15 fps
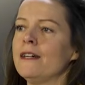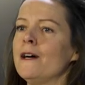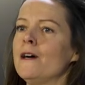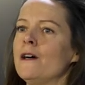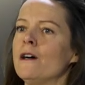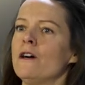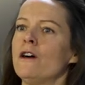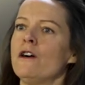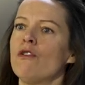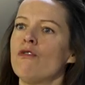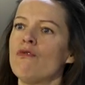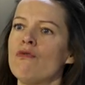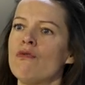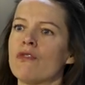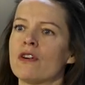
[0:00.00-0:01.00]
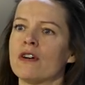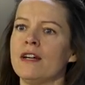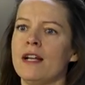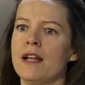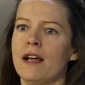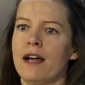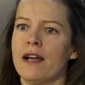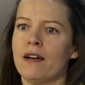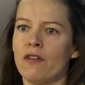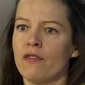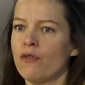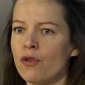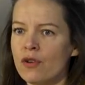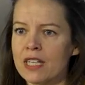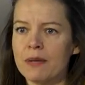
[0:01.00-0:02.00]
Uh, or,
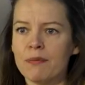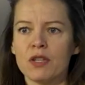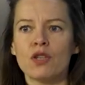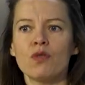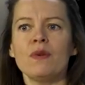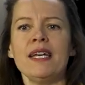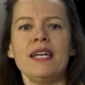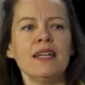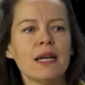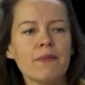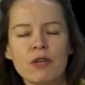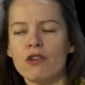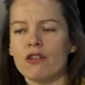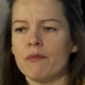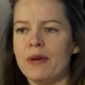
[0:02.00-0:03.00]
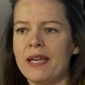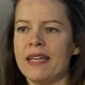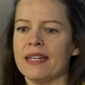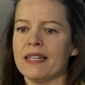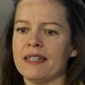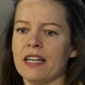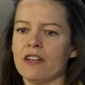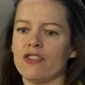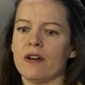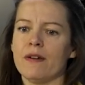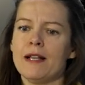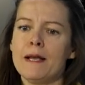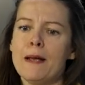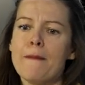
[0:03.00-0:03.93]
of course, I'm a Swede, I'm a European, et cetera.